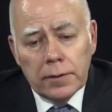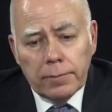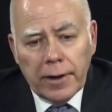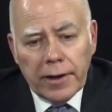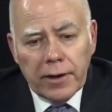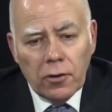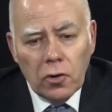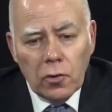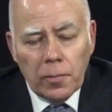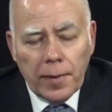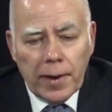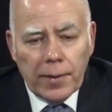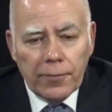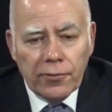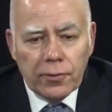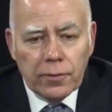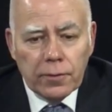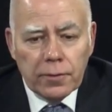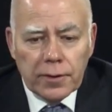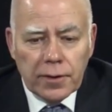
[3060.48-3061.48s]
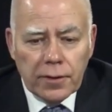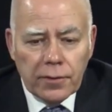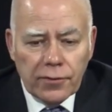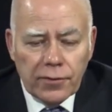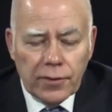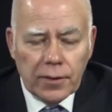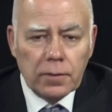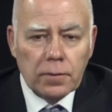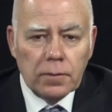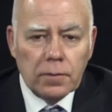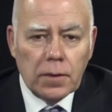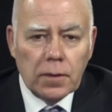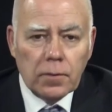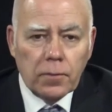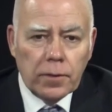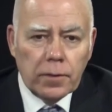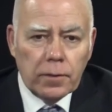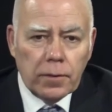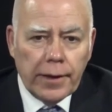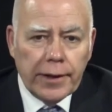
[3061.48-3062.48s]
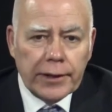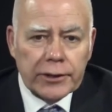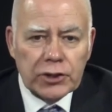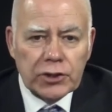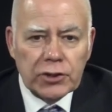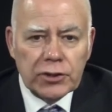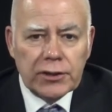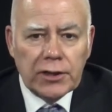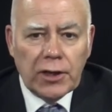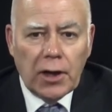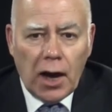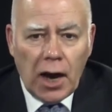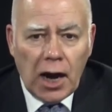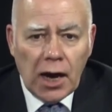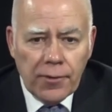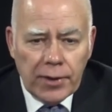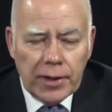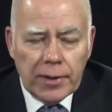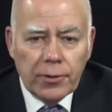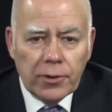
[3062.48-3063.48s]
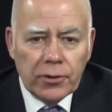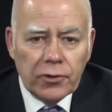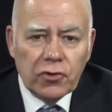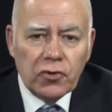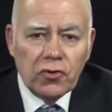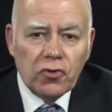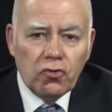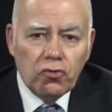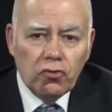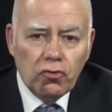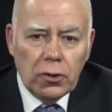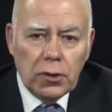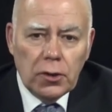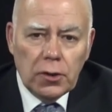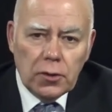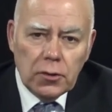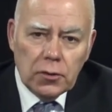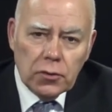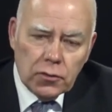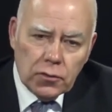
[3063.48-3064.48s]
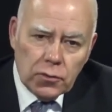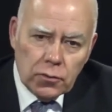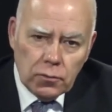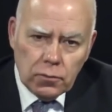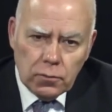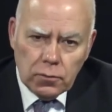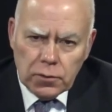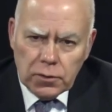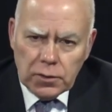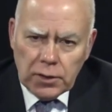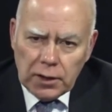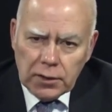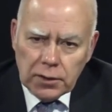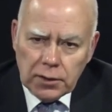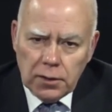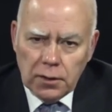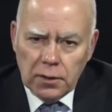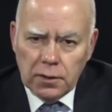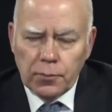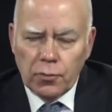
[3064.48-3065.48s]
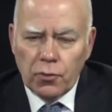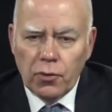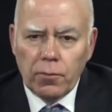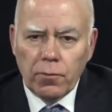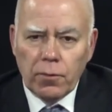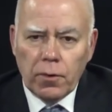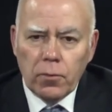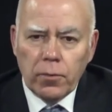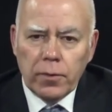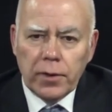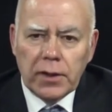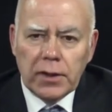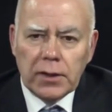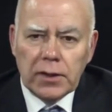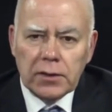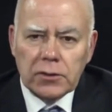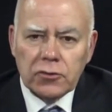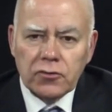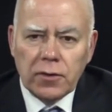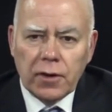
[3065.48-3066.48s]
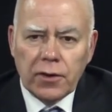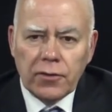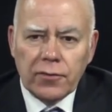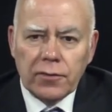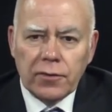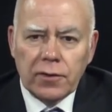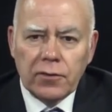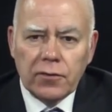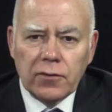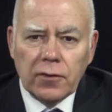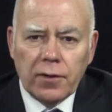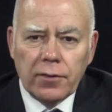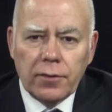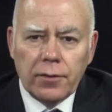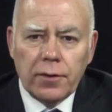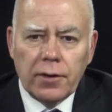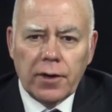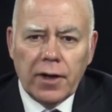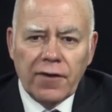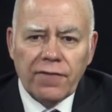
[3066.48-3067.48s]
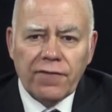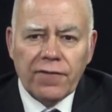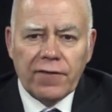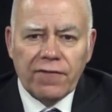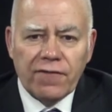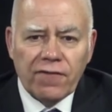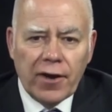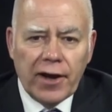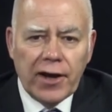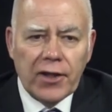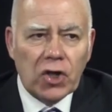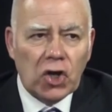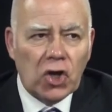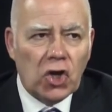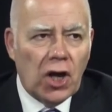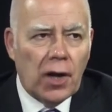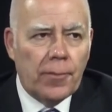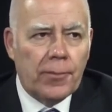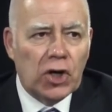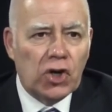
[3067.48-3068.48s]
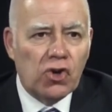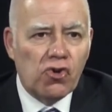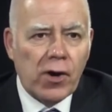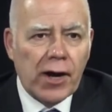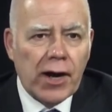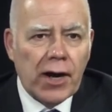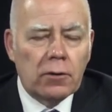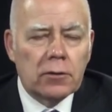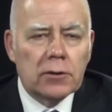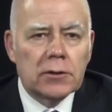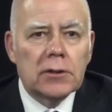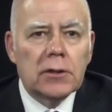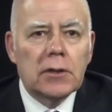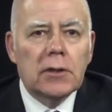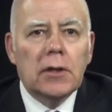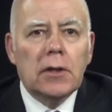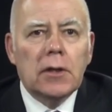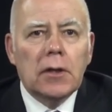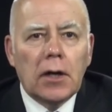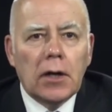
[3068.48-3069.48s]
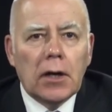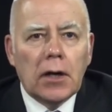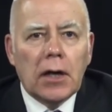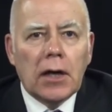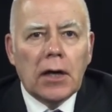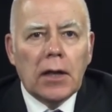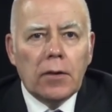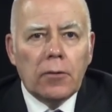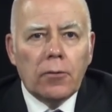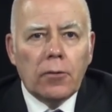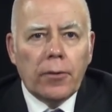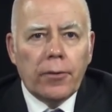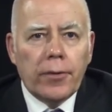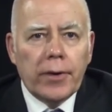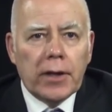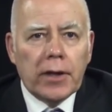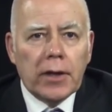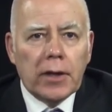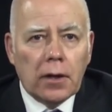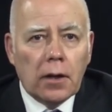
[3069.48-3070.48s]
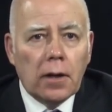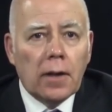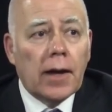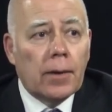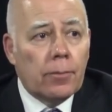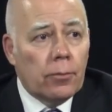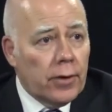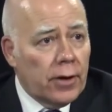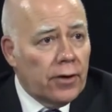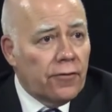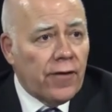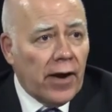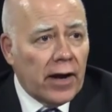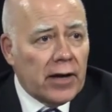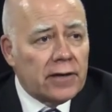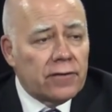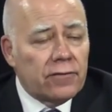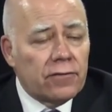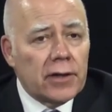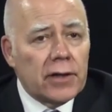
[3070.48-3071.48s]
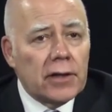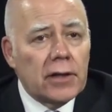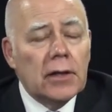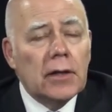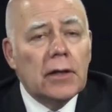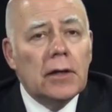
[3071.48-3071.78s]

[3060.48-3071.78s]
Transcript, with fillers: my hope absolutely is that that we actually are able to to get to this point where we trust each other enough and find a common ground uh, that where we can collaborate effectively